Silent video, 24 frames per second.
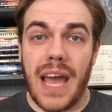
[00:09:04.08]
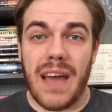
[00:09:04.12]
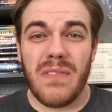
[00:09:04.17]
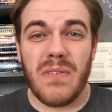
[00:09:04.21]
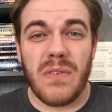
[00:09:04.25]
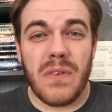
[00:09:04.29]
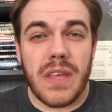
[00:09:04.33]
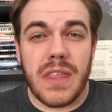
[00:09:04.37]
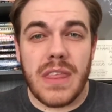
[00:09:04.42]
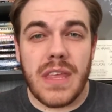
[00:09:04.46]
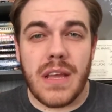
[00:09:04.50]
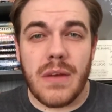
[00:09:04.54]

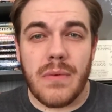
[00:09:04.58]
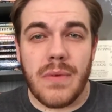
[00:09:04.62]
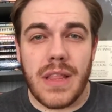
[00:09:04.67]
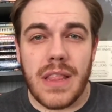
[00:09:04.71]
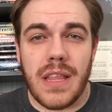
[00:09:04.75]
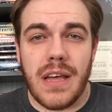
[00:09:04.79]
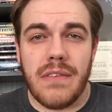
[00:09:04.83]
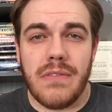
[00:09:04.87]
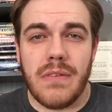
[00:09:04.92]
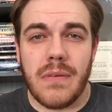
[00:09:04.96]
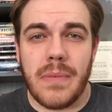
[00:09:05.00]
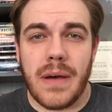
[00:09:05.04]
everything we
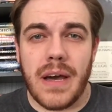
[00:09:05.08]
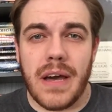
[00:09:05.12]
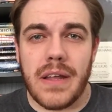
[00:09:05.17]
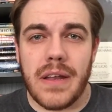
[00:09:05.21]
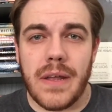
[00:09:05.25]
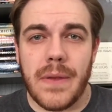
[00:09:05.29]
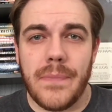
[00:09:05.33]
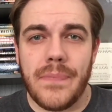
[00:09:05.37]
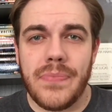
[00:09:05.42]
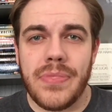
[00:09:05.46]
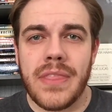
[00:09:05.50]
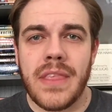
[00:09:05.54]
love
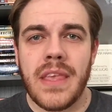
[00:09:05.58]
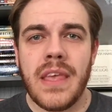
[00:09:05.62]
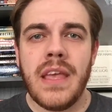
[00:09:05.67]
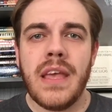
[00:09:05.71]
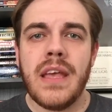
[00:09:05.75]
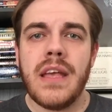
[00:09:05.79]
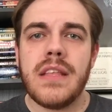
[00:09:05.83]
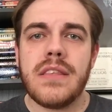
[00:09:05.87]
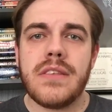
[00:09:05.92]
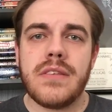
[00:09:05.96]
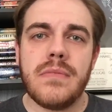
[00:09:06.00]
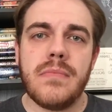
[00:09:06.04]
about it.
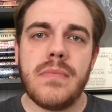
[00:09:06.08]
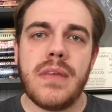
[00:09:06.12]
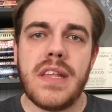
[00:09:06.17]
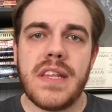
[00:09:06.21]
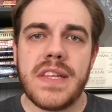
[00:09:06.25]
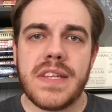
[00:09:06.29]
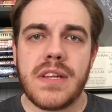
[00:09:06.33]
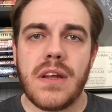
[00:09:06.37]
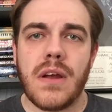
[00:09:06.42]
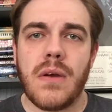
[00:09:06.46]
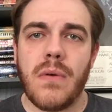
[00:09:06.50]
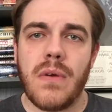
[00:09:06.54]
To me,
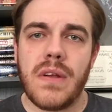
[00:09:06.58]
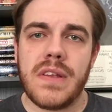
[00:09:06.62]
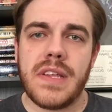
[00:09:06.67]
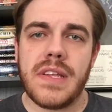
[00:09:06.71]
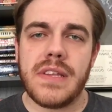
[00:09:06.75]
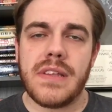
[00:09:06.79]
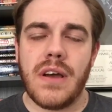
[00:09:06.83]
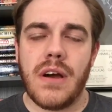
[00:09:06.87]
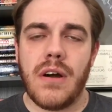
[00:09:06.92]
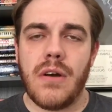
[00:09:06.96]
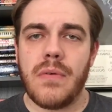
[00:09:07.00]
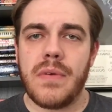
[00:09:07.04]
Star Wars
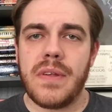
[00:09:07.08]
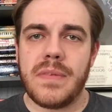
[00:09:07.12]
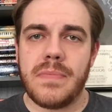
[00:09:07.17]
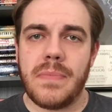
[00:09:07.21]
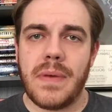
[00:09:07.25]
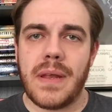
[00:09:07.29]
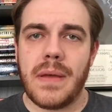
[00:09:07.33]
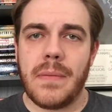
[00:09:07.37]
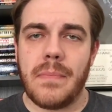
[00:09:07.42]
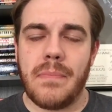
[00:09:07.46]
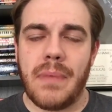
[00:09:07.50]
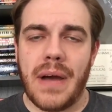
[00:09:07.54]
has always
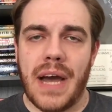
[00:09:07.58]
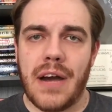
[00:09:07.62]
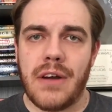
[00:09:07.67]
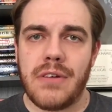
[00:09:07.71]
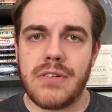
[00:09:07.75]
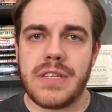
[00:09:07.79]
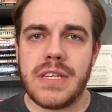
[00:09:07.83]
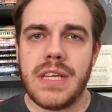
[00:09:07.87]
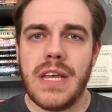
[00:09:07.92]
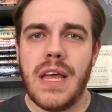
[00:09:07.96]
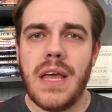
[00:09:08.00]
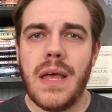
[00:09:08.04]
been
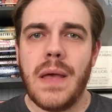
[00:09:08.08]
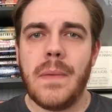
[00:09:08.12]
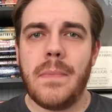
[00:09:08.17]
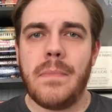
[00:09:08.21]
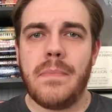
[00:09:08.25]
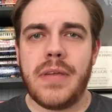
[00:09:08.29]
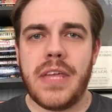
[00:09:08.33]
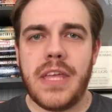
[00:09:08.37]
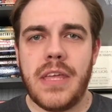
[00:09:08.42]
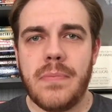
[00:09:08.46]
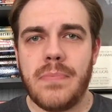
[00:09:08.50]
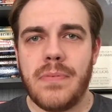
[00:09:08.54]
about
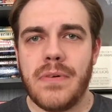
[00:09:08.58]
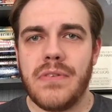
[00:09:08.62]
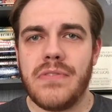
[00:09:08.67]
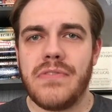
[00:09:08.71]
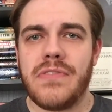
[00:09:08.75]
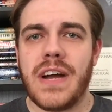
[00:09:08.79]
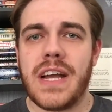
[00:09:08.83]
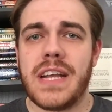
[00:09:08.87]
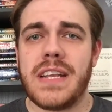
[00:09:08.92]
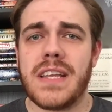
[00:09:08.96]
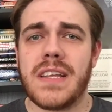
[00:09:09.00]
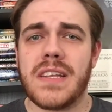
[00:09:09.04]
people
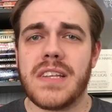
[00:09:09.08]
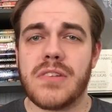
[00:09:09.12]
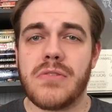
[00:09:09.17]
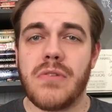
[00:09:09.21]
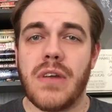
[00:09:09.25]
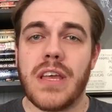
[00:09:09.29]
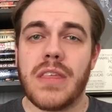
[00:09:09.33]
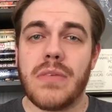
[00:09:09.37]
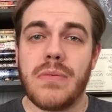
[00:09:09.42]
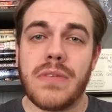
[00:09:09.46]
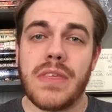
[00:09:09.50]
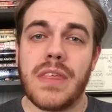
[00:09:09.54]
finding
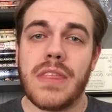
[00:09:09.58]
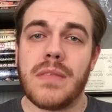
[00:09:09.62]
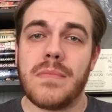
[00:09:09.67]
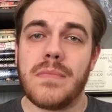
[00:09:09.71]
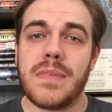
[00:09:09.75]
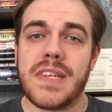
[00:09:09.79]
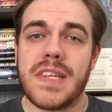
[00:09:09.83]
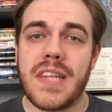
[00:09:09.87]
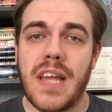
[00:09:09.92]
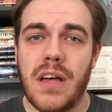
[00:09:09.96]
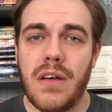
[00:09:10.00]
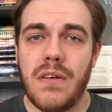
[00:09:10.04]
strength within
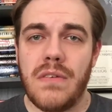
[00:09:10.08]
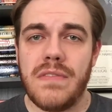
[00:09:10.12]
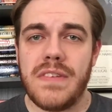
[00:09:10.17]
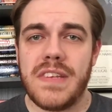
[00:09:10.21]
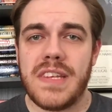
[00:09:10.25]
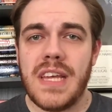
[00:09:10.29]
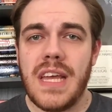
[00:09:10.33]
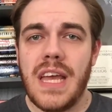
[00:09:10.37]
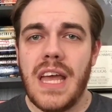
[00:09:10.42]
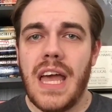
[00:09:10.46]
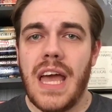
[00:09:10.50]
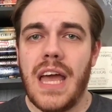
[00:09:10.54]

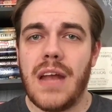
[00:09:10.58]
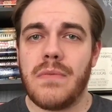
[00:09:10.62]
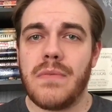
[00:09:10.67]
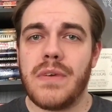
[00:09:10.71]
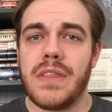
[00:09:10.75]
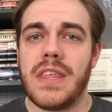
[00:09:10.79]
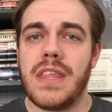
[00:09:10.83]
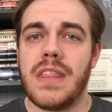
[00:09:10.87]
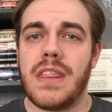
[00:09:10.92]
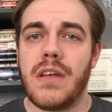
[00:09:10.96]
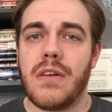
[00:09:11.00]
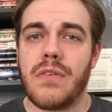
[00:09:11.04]
themselves and
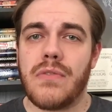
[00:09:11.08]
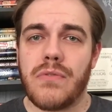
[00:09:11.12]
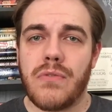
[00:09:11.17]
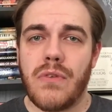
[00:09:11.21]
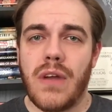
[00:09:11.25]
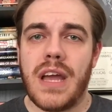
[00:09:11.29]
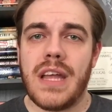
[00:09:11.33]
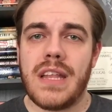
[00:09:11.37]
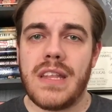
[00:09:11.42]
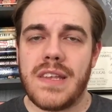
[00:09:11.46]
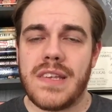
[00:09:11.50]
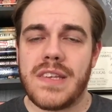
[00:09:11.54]
within their
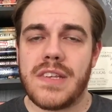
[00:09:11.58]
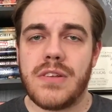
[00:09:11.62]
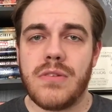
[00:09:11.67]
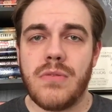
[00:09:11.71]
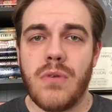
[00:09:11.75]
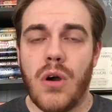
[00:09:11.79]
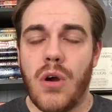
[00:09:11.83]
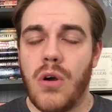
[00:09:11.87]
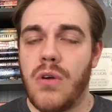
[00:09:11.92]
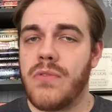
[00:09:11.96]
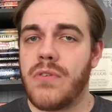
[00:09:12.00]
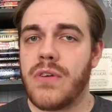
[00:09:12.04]
friends
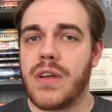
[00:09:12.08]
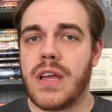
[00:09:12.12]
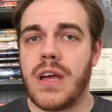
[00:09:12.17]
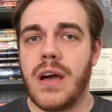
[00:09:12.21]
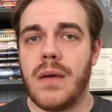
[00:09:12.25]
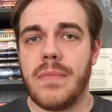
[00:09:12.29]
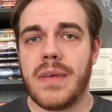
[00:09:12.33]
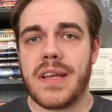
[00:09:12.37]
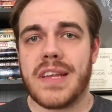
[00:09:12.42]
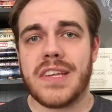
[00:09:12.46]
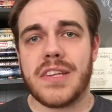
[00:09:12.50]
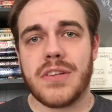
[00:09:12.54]
to
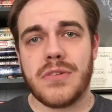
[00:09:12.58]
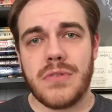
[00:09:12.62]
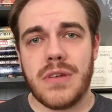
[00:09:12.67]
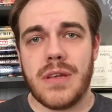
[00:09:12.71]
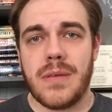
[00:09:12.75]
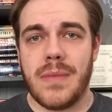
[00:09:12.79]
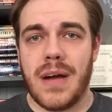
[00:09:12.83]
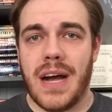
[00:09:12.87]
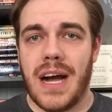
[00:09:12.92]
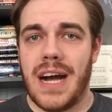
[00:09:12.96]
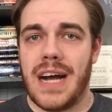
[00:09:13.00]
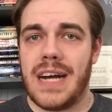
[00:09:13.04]
overcome
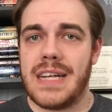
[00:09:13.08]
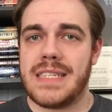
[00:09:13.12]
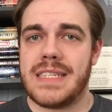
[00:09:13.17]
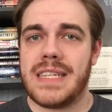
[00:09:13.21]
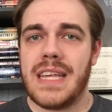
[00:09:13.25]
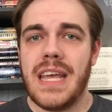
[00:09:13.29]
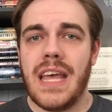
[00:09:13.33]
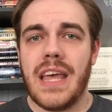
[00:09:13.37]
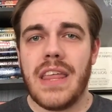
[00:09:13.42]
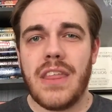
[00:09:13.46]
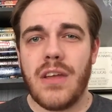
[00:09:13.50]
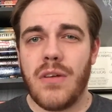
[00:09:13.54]
extreme odds.